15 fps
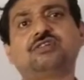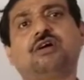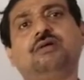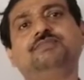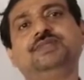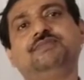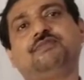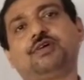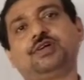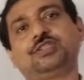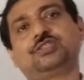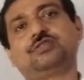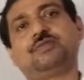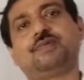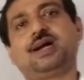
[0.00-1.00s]
of the
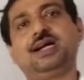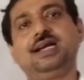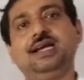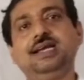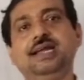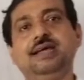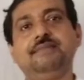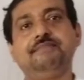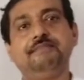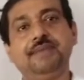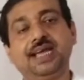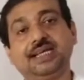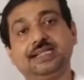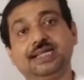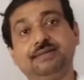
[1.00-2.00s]
forest of Arden
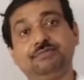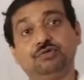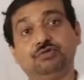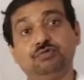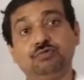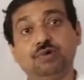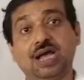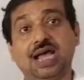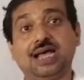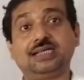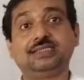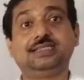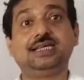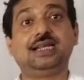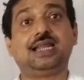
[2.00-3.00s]
make them do
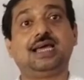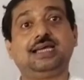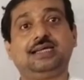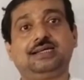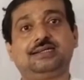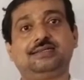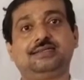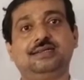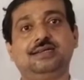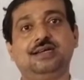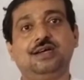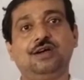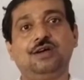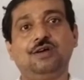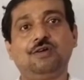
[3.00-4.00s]
as they like.
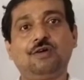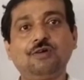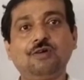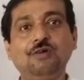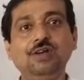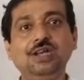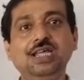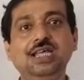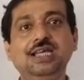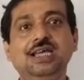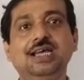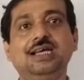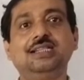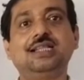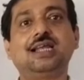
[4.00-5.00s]
Not only
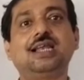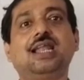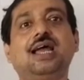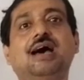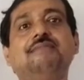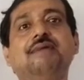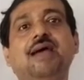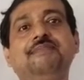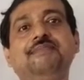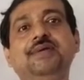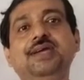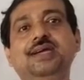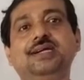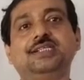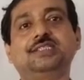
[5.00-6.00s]
the love
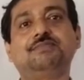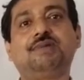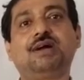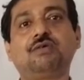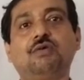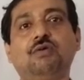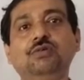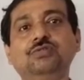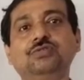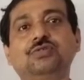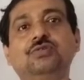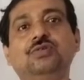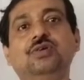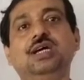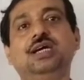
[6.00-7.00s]
affairs but
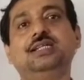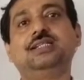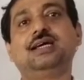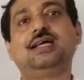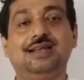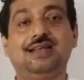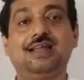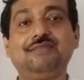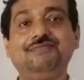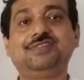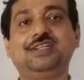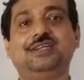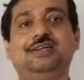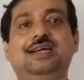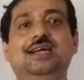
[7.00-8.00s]
also the
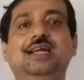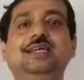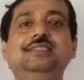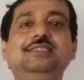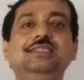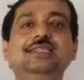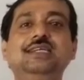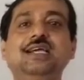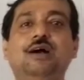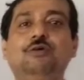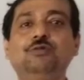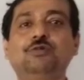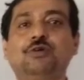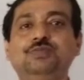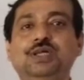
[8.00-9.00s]
laughter rising
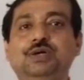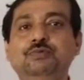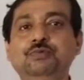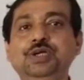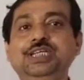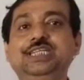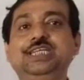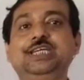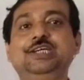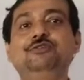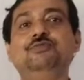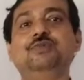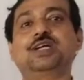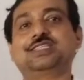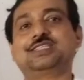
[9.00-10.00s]
out of the witty
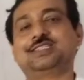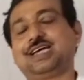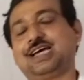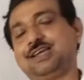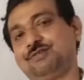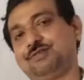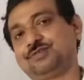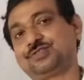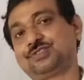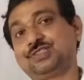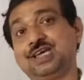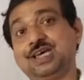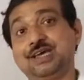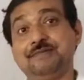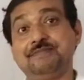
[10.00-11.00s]
humorous dialogues
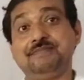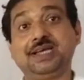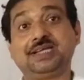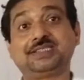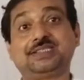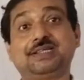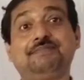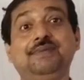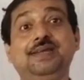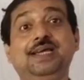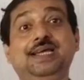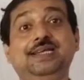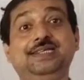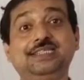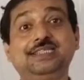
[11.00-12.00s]
makes the
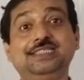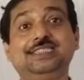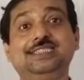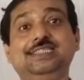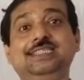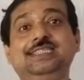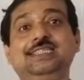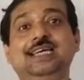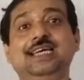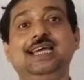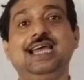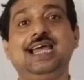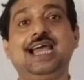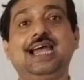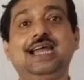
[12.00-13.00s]
play entertaining
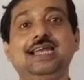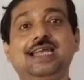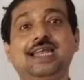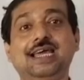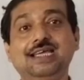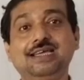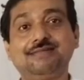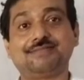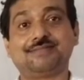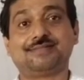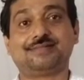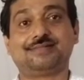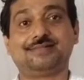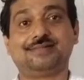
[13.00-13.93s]
and likable.